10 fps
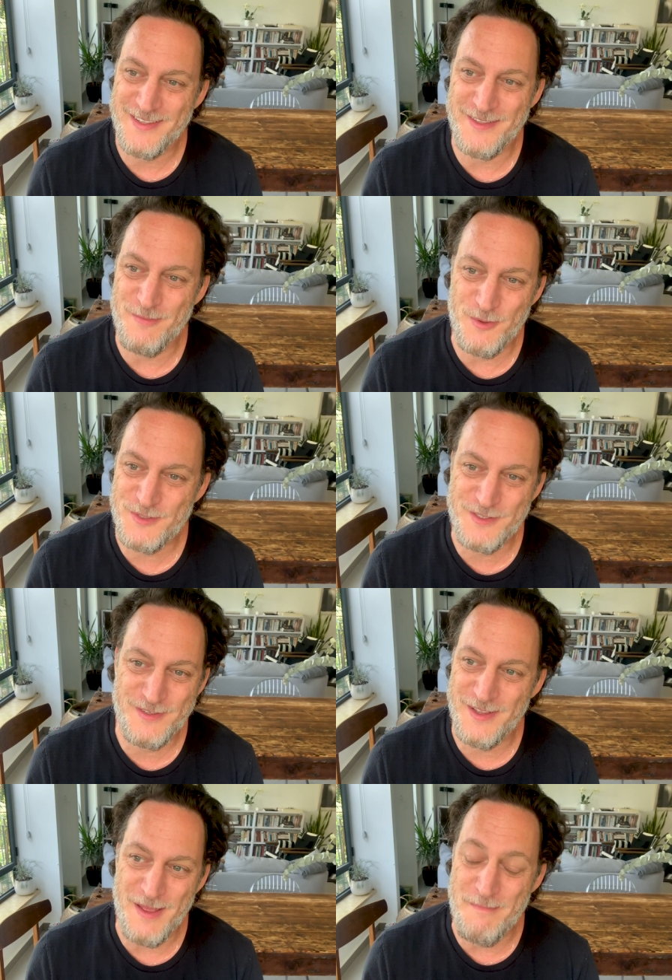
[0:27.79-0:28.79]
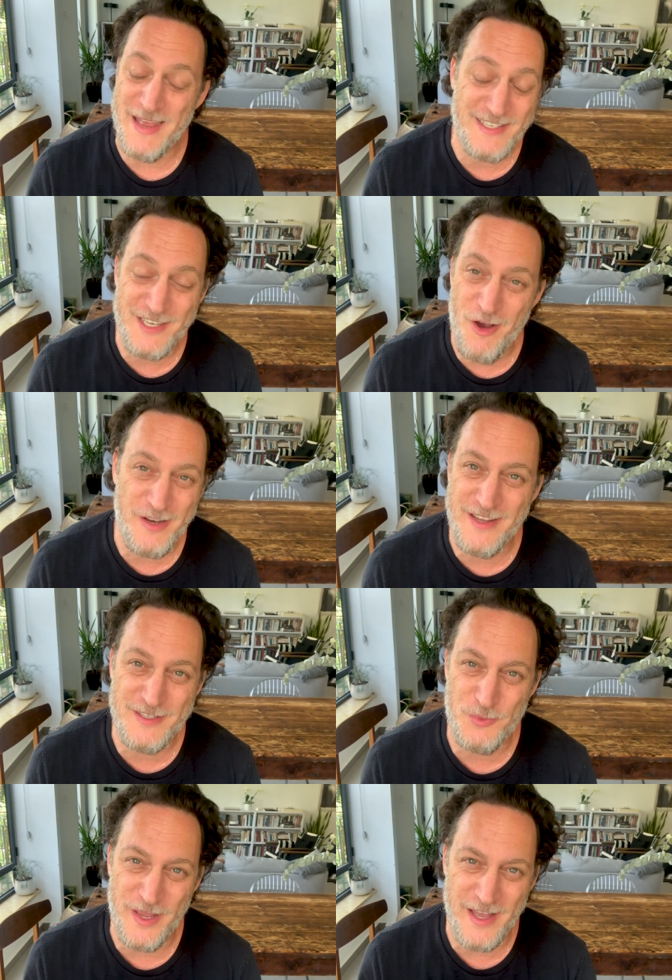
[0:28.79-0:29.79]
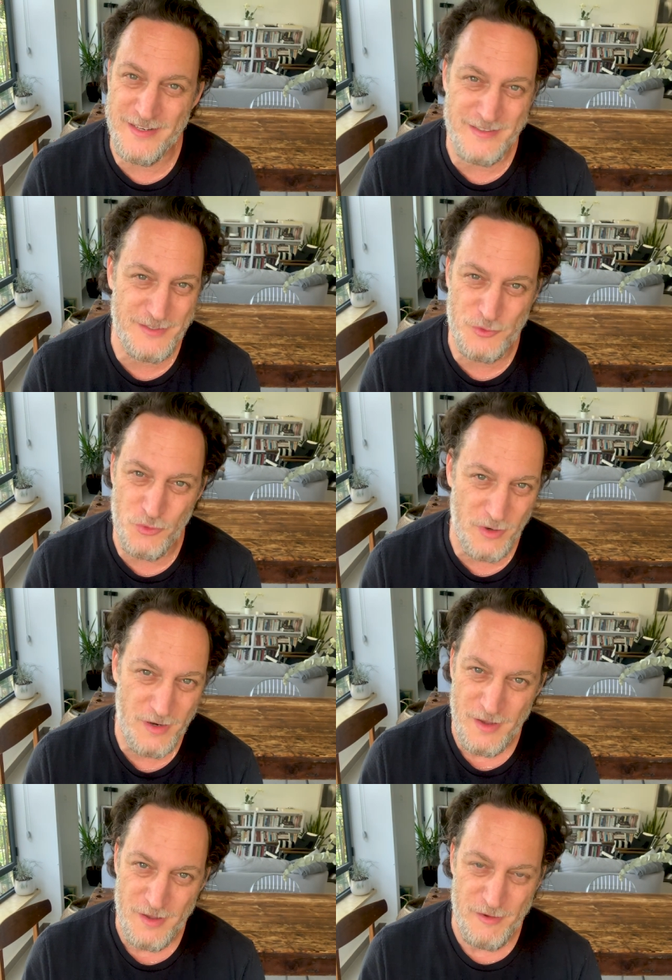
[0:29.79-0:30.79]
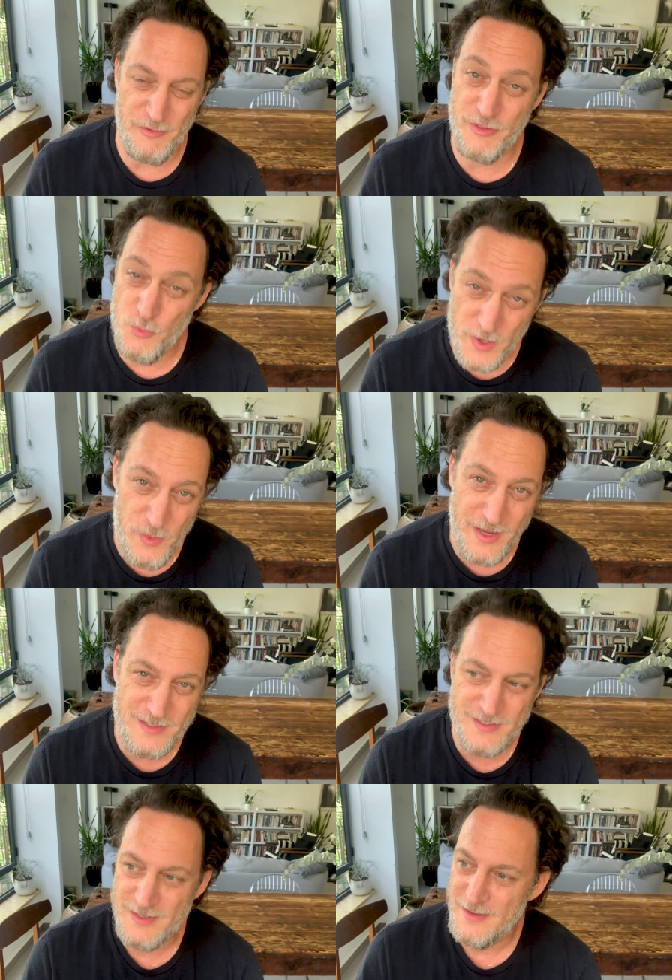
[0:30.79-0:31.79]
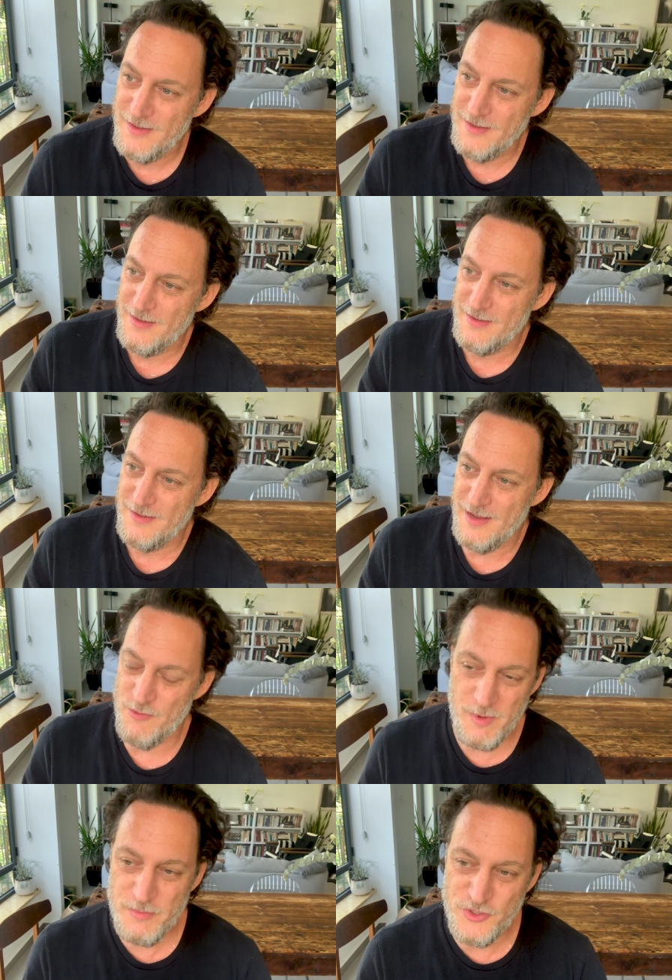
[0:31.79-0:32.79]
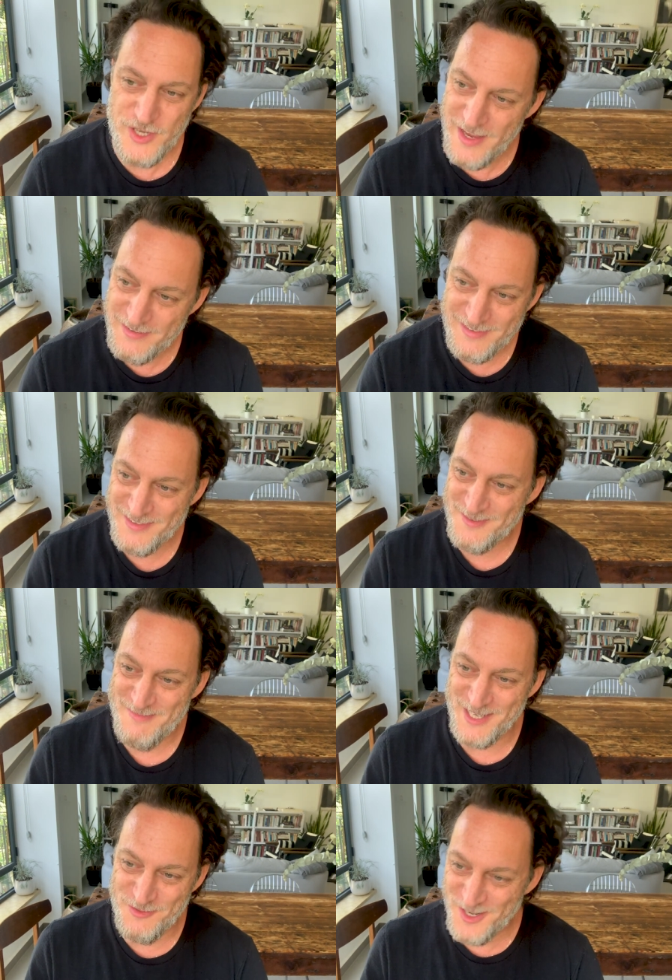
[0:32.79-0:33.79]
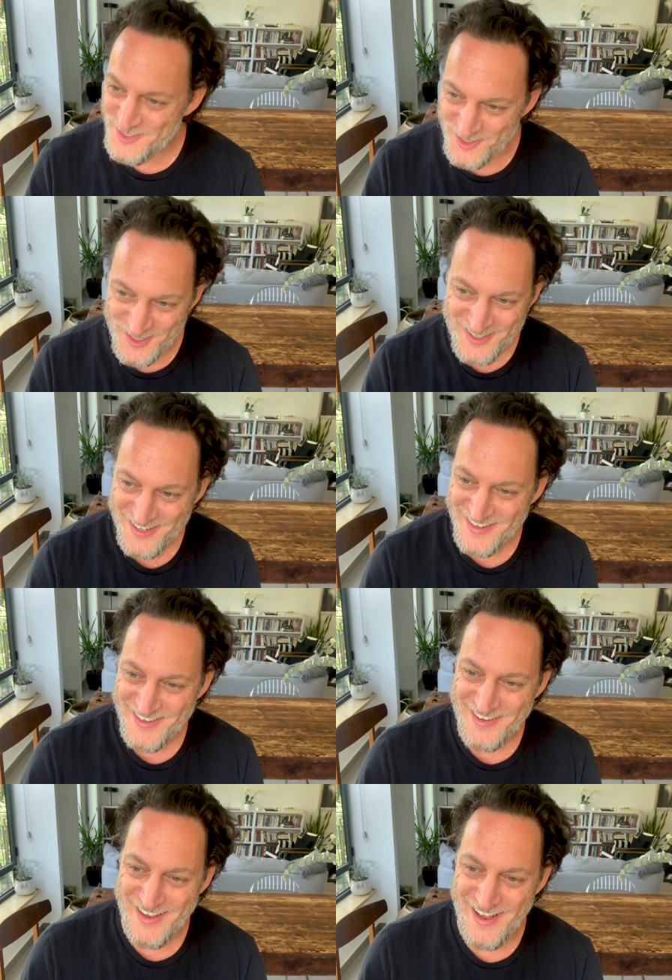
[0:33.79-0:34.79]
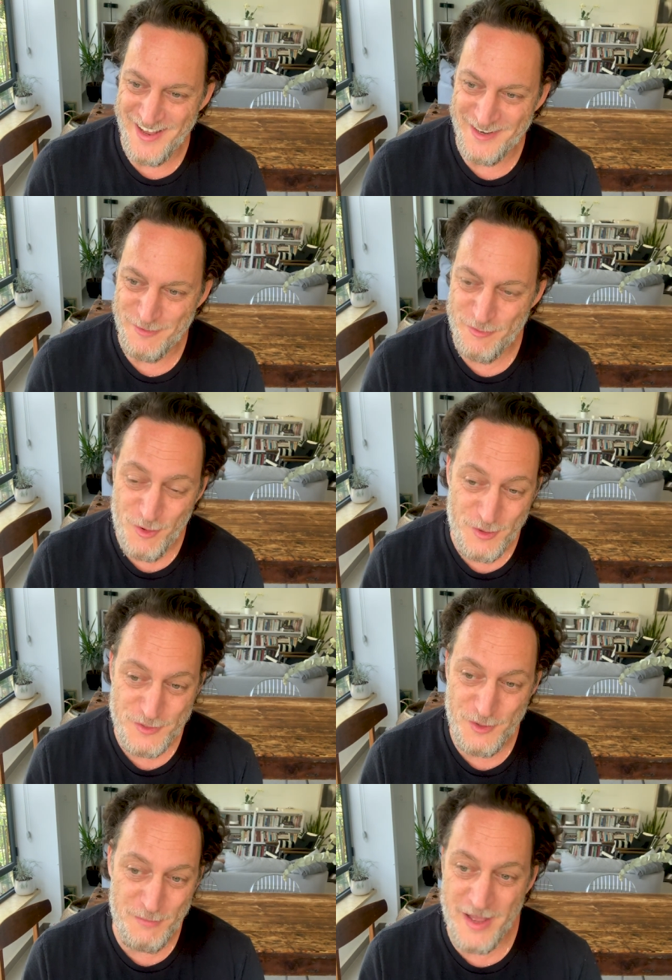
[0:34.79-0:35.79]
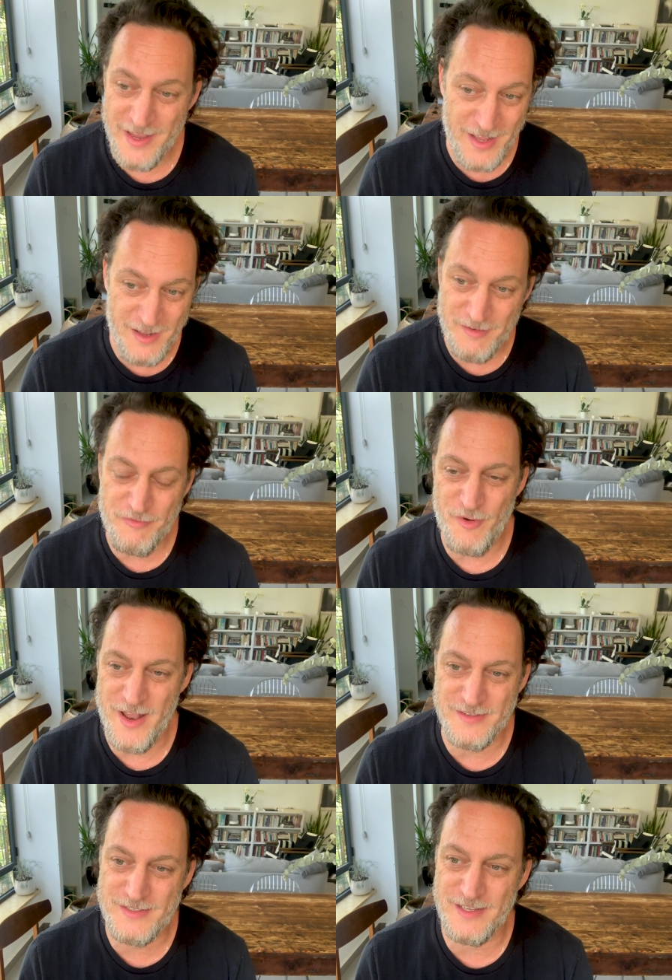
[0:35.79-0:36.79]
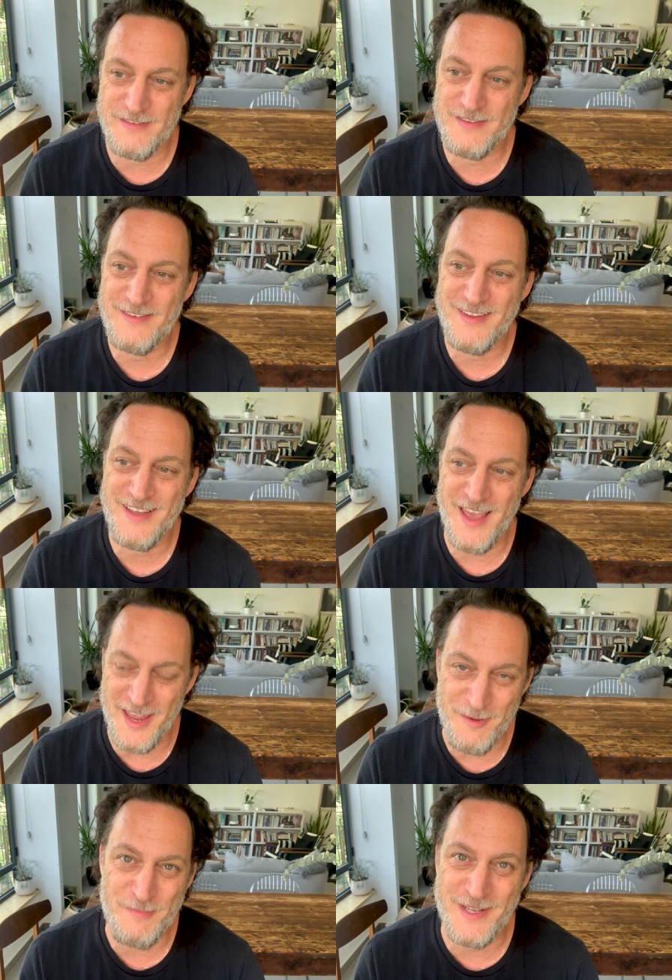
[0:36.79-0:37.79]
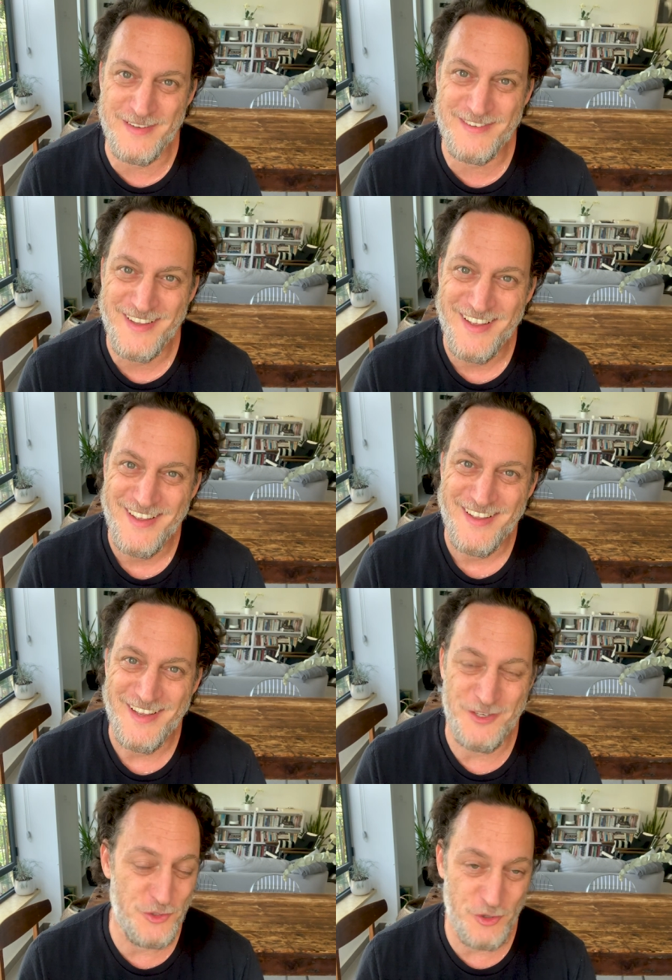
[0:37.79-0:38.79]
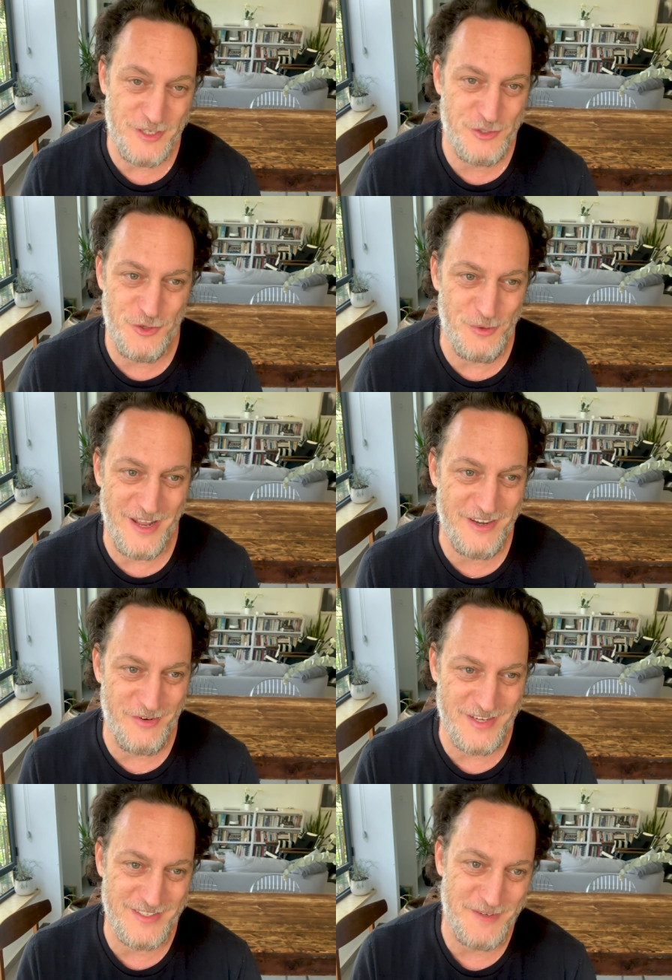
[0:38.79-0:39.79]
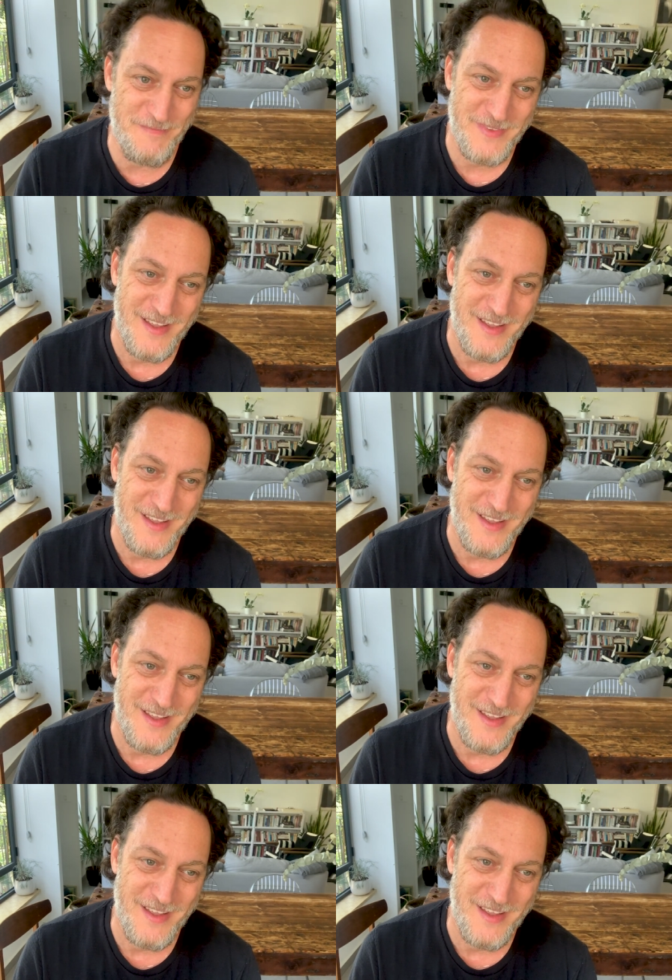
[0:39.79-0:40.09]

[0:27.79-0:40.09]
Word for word: the most amazing audience we had in this tour for three weeks. I remember Jess, my dresser, and of course all my LA friends that came and enjoyed the show like crazy.